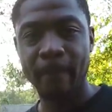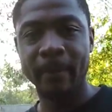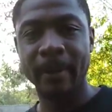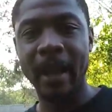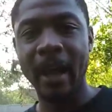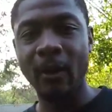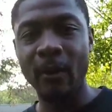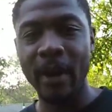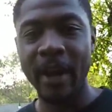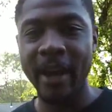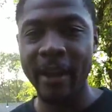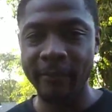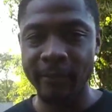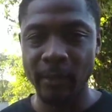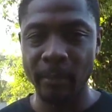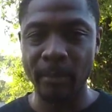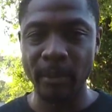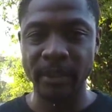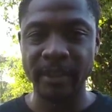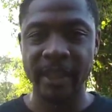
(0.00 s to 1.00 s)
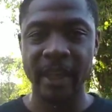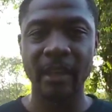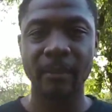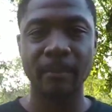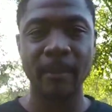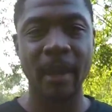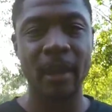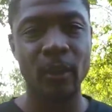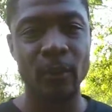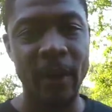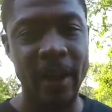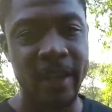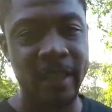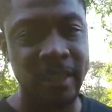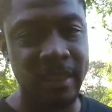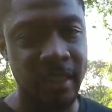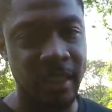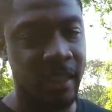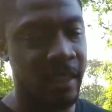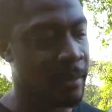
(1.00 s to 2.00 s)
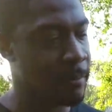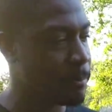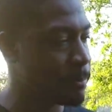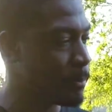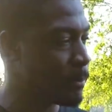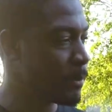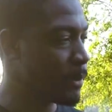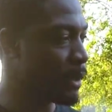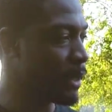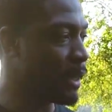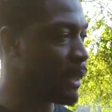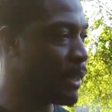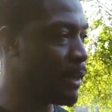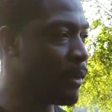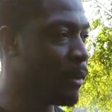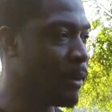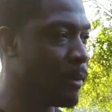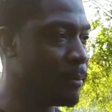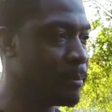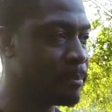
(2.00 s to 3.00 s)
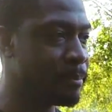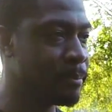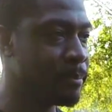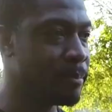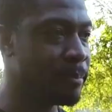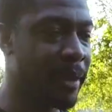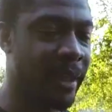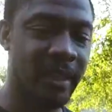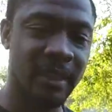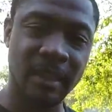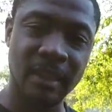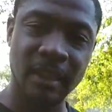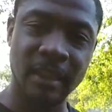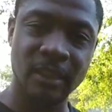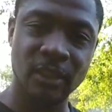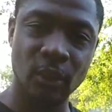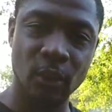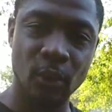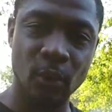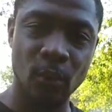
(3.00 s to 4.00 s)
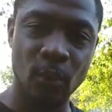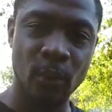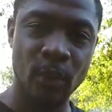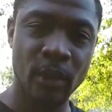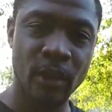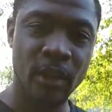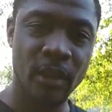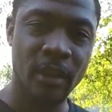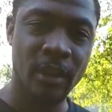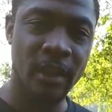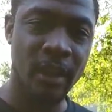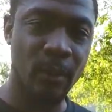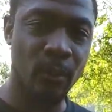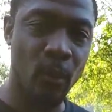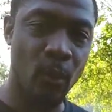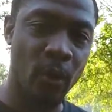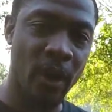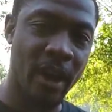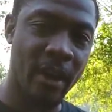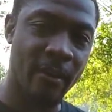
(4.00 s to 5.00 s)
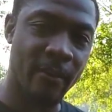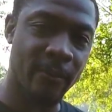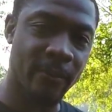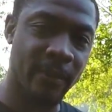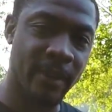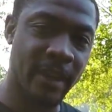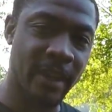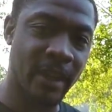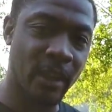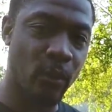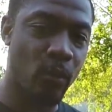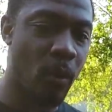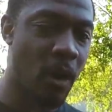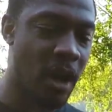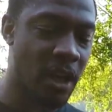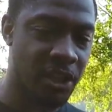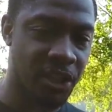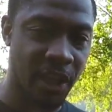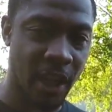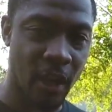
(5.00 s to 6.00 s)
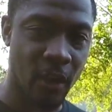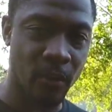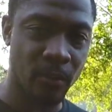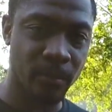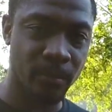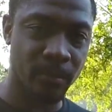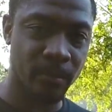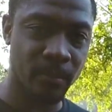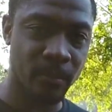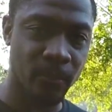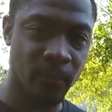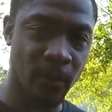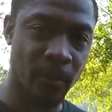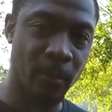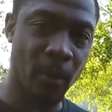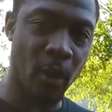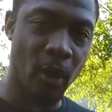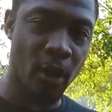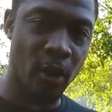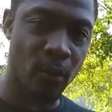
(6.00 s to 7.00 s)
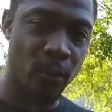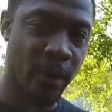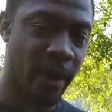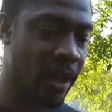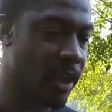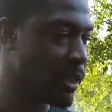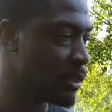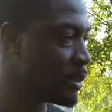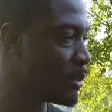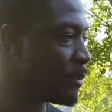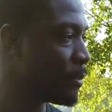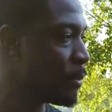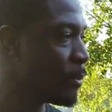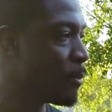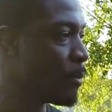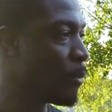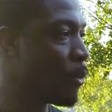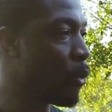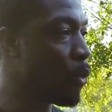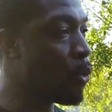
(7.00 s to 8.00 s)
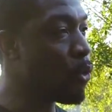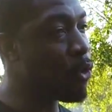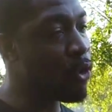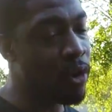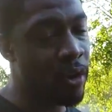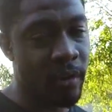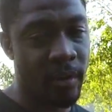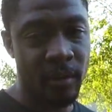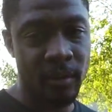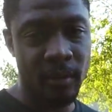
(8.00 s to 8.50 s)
Now I have to protect my grass seed, and basically so it won't have any washout from hard rains, or